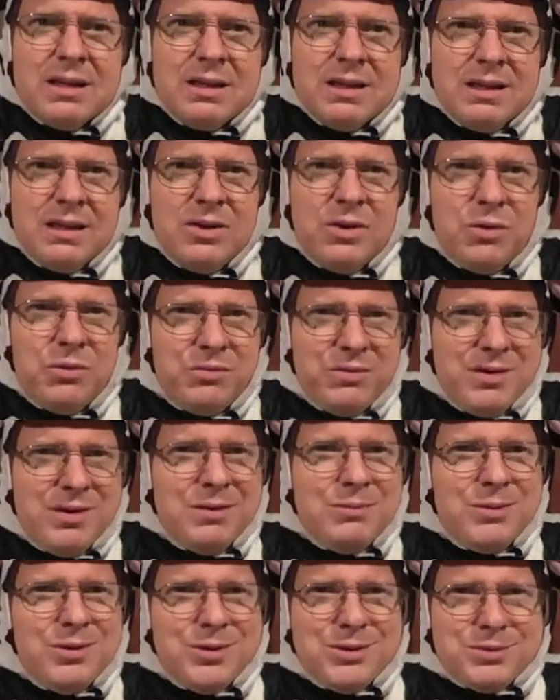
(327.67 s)
The old
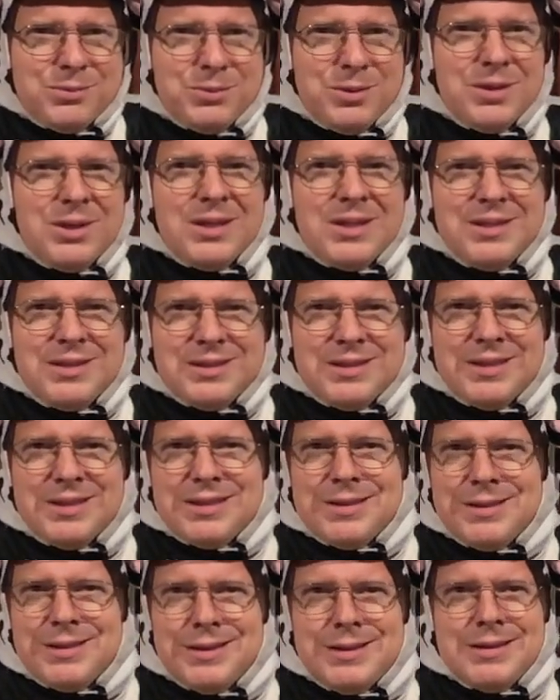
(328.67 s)
farmer's working
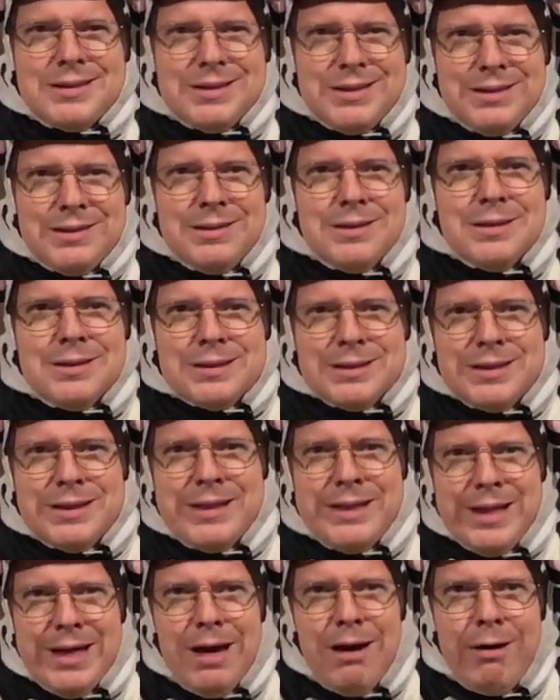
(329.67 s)
says, "I seriously
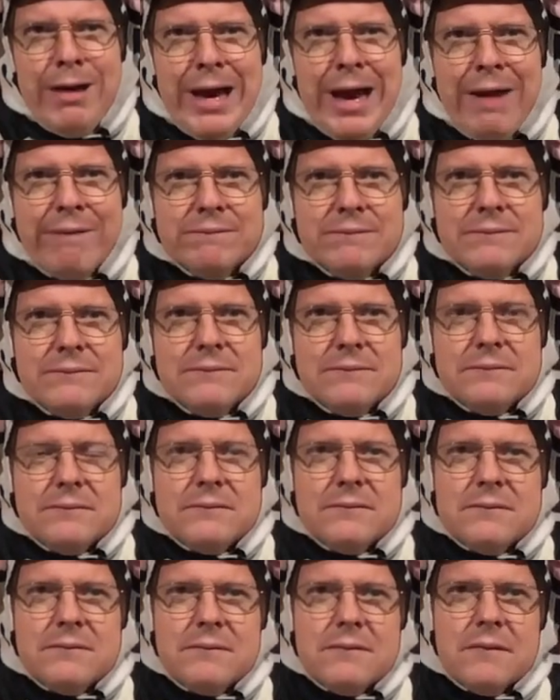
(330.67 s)
doubt it."
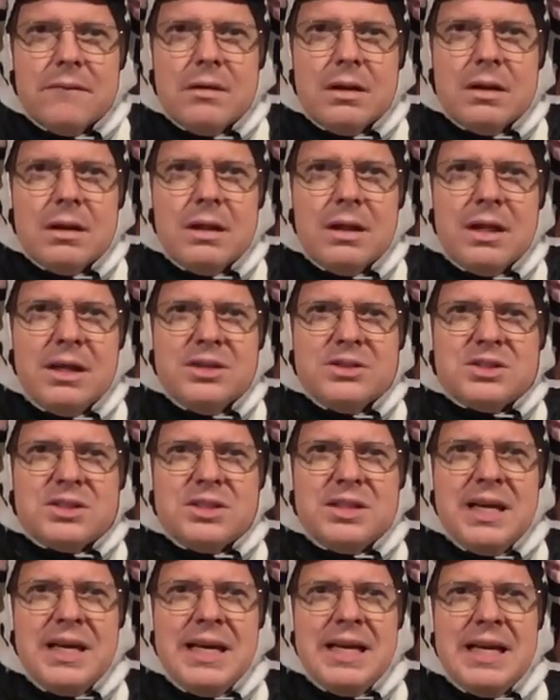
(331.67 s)
The
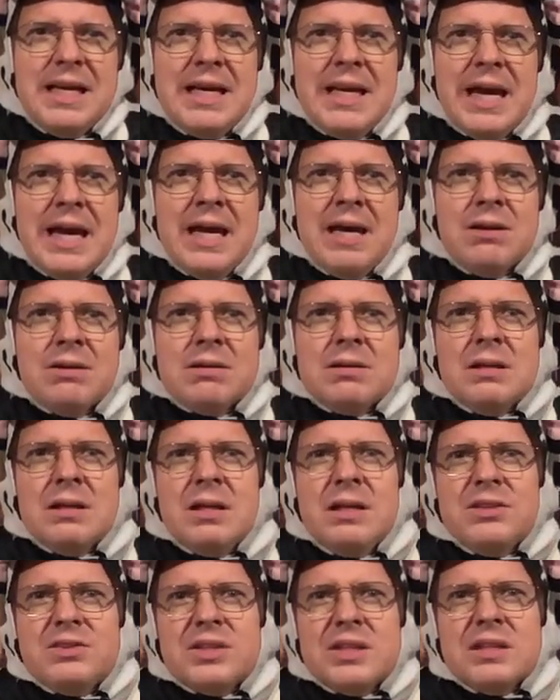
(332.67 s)
statey
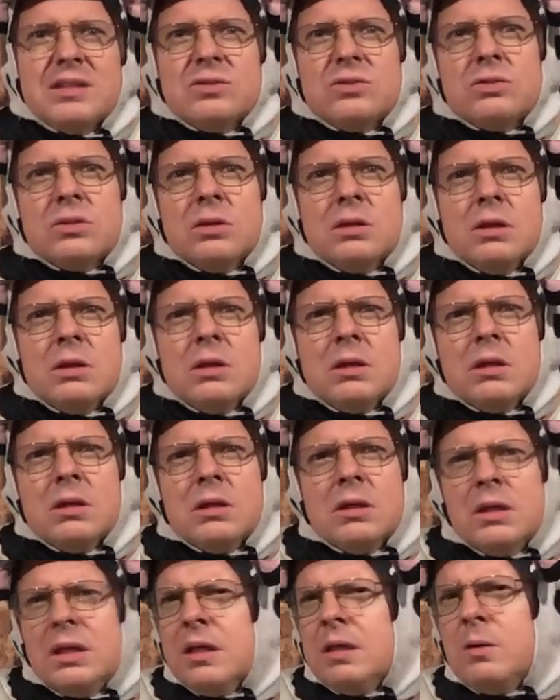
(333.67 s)
angrily says,
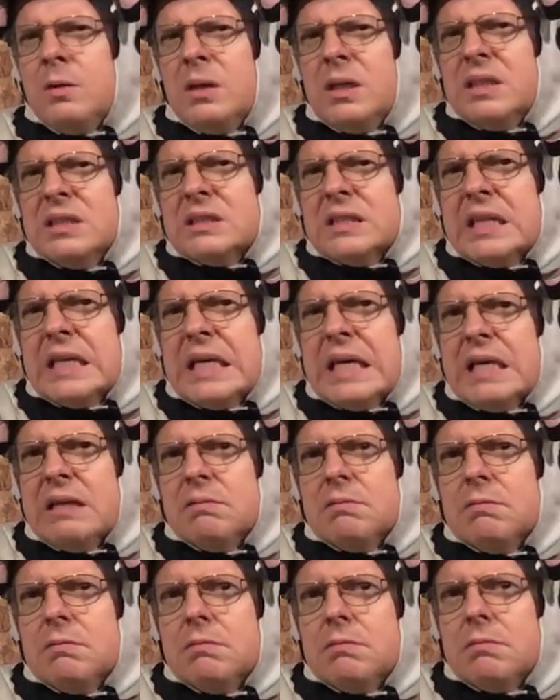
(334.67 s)
"Yeah, why's that?"
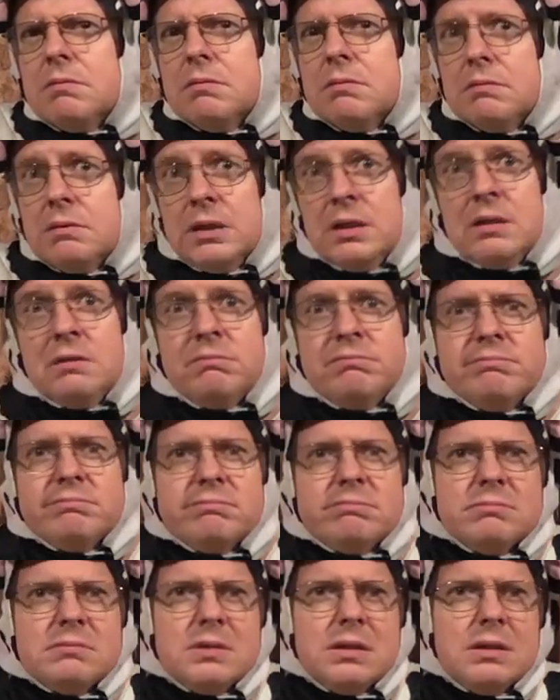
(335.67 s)
"Well,
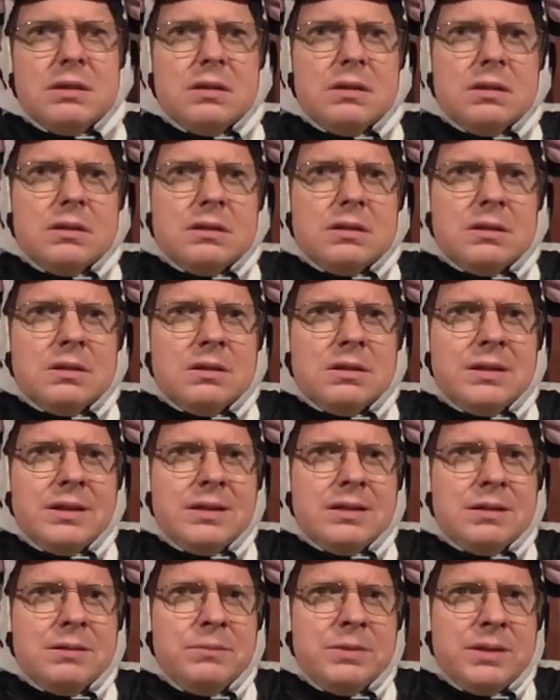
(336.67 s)
tonight
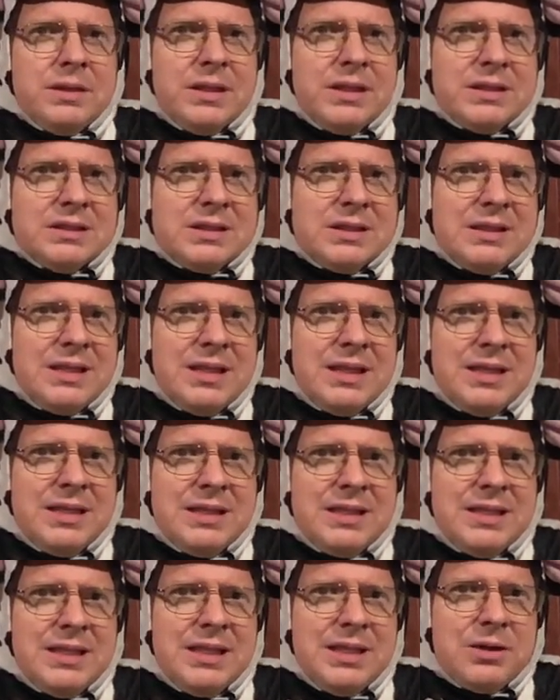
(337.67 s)
I'm the
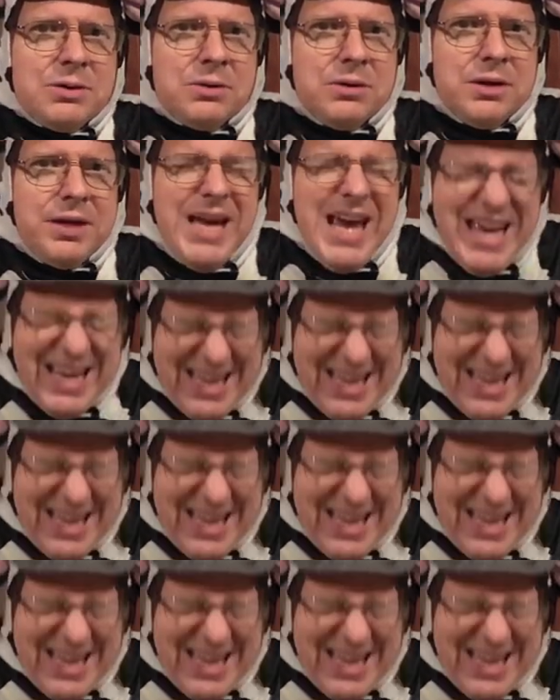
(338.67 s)
designated decoy."